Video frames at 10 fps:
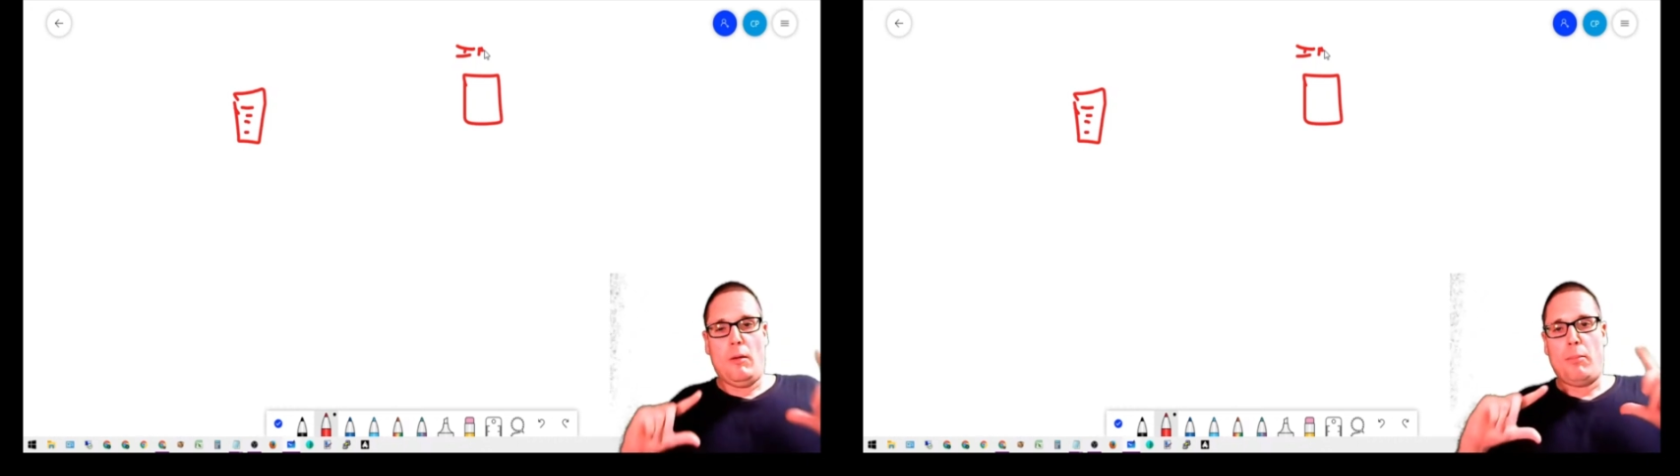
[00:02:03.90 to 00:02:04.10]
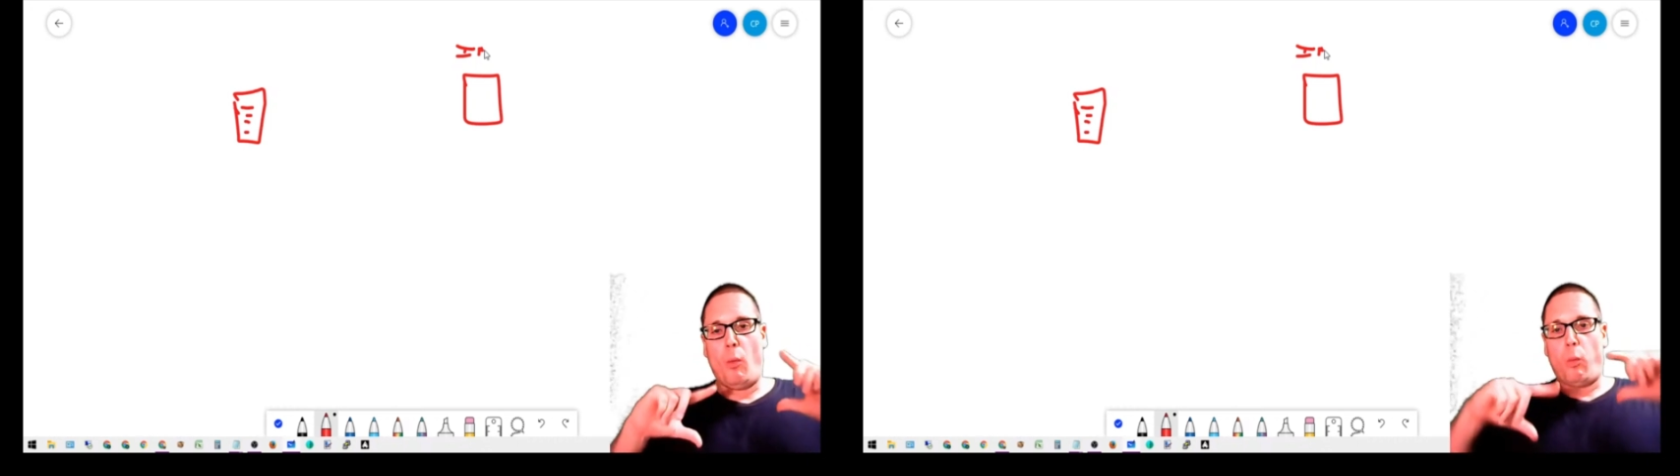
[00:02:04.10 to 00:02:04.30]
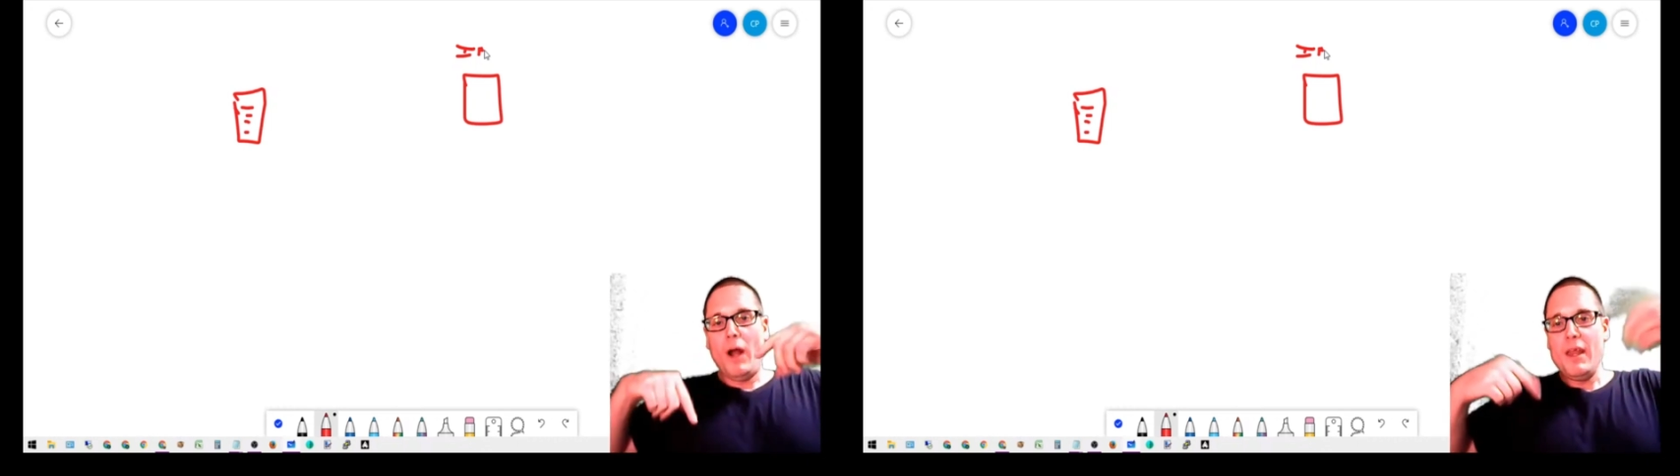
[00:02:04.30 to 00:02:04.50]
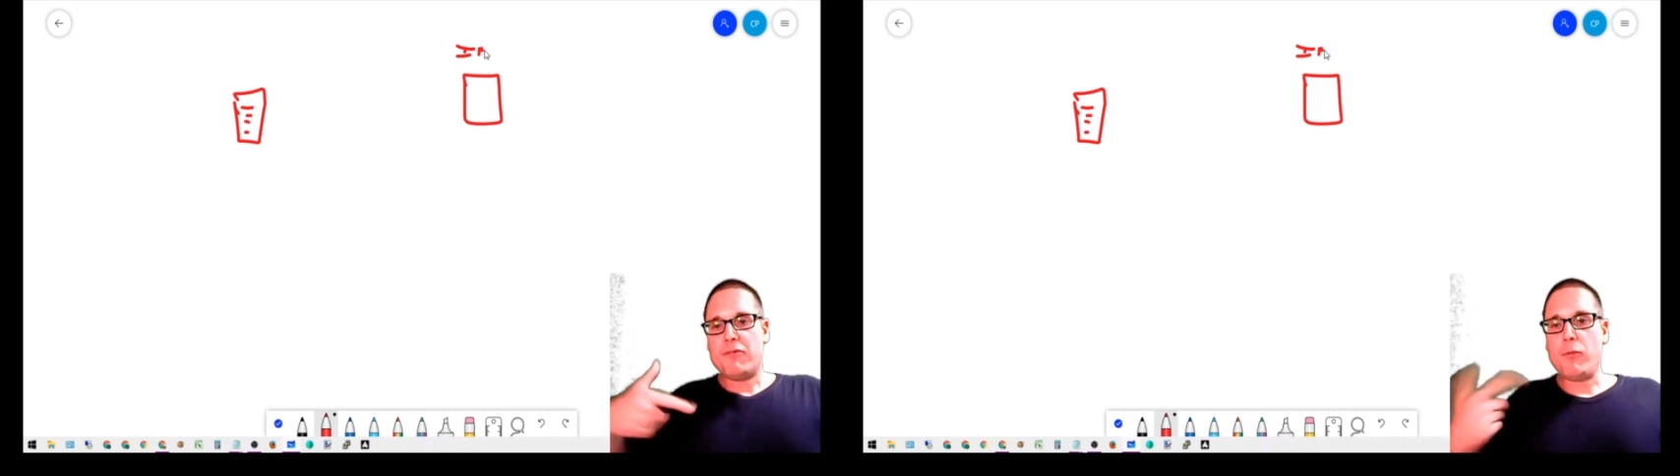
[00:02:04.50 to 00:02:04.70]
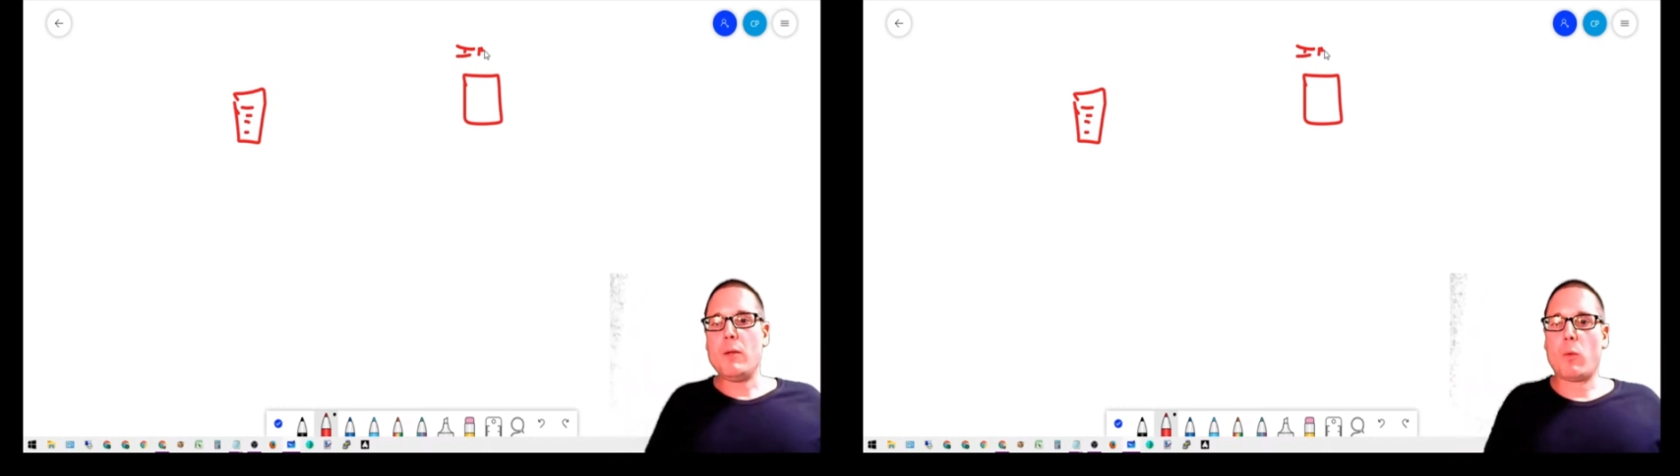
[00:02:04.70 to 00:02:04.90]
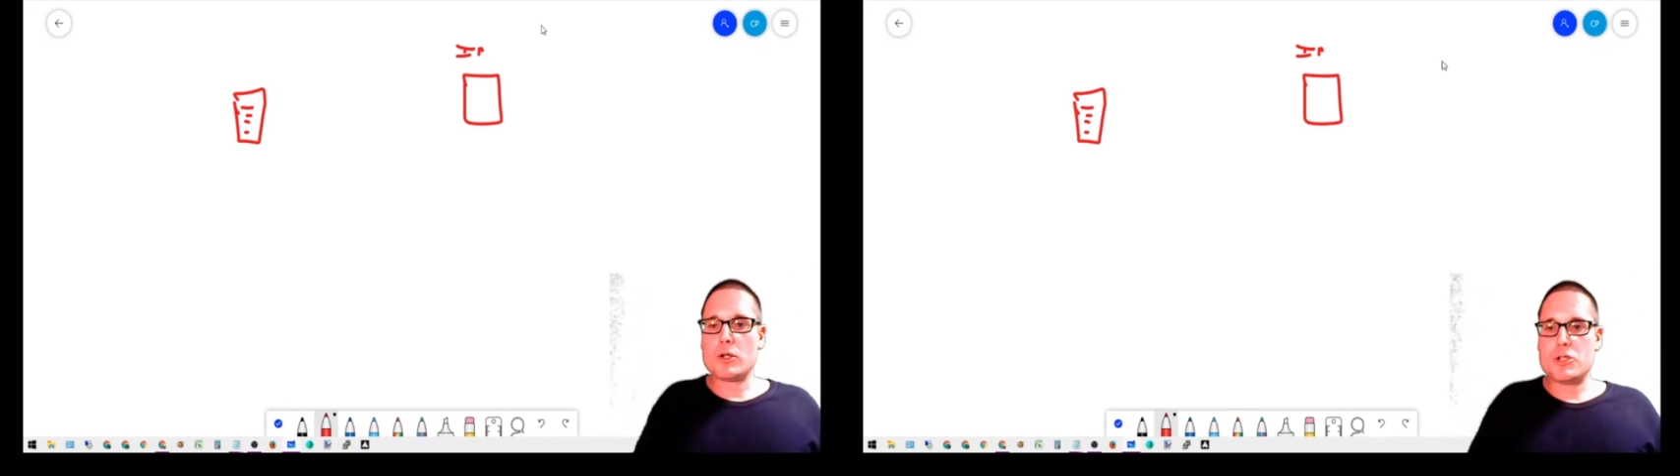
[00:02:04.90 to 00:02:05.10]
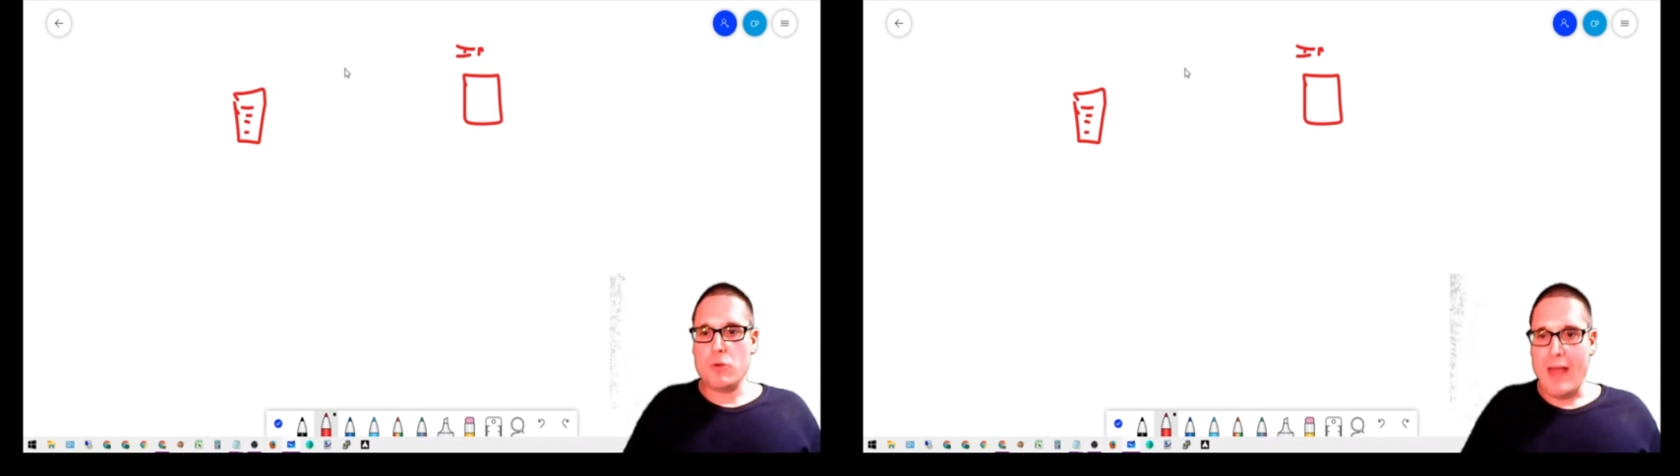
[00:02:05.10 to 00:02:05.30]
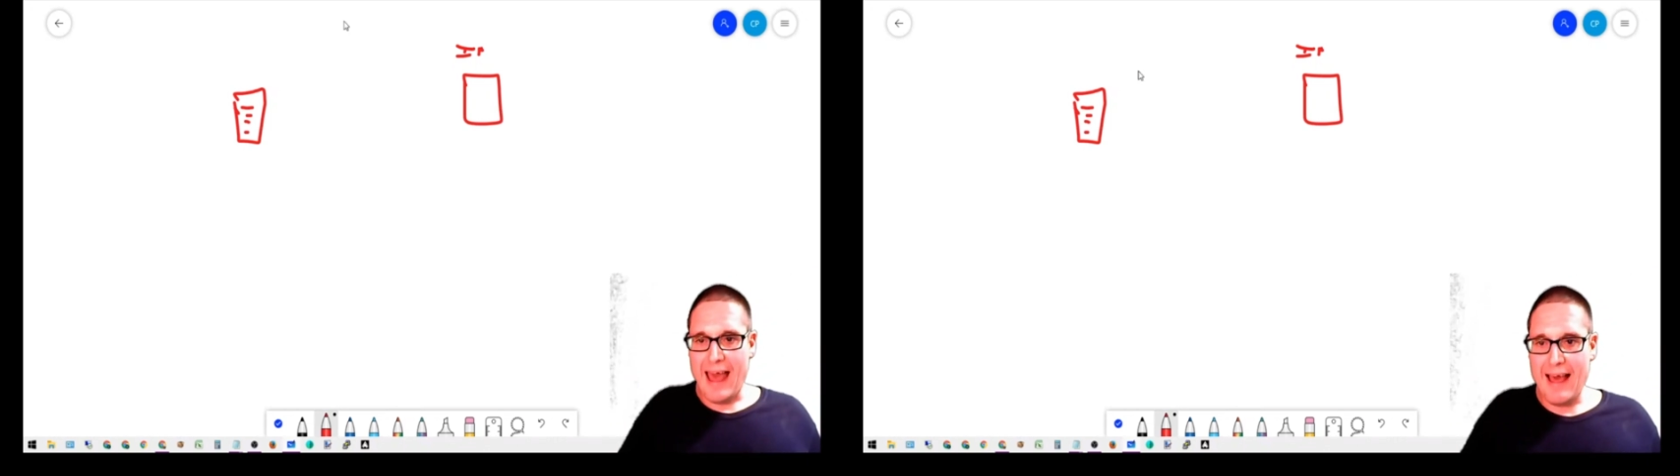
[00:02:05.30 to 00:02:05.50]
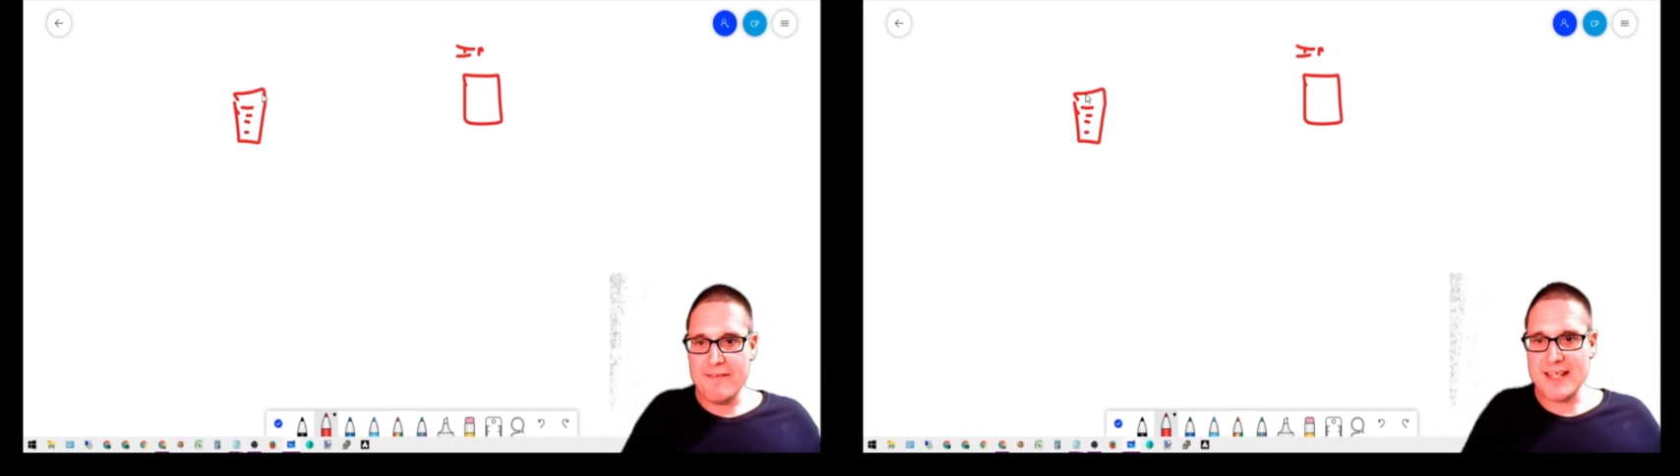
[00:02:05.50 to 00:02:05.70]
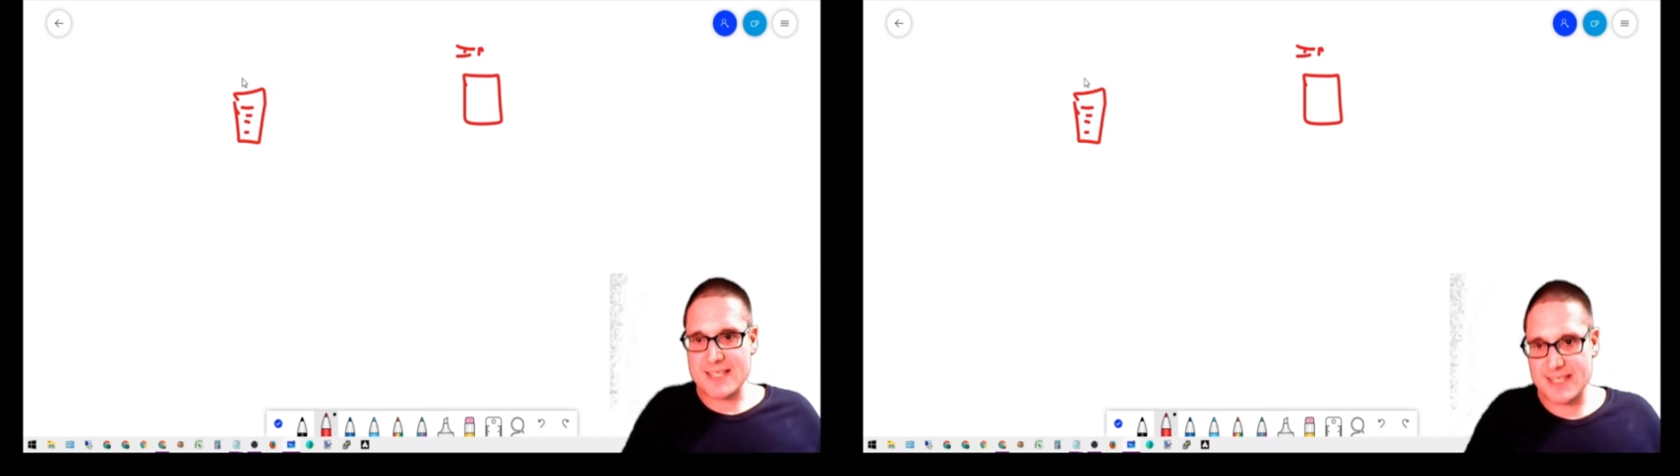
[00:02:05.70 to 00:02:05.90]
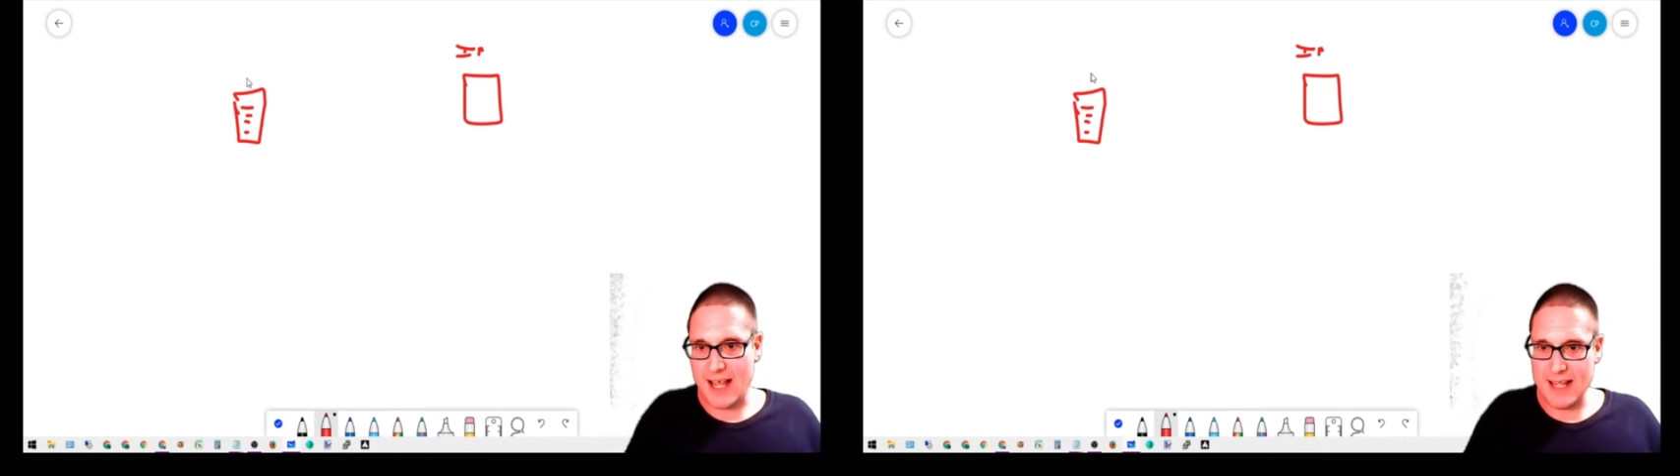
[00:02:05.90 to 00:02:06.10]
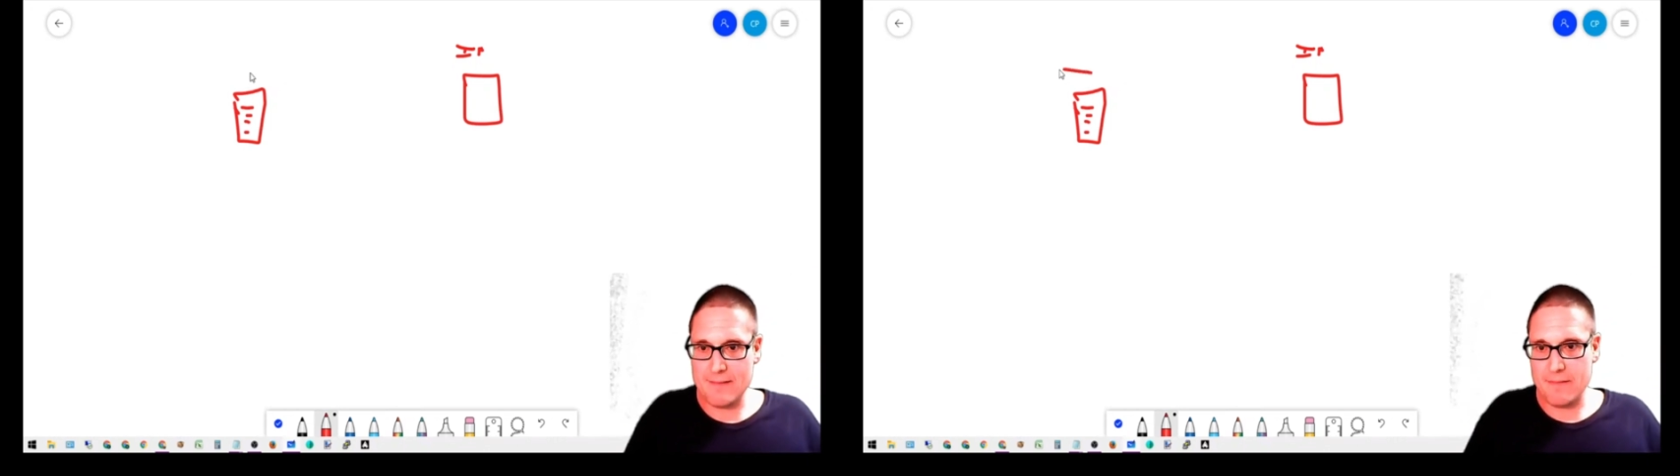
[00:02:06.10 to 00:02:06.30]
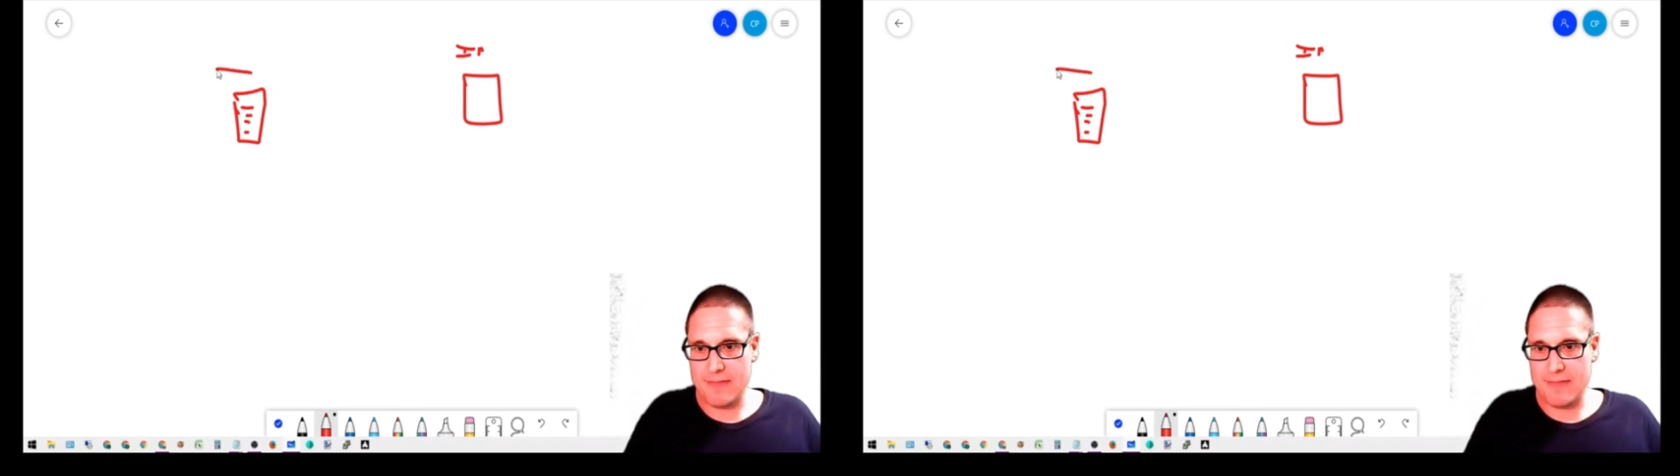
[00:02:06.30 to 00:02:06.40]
But what if we were to have a site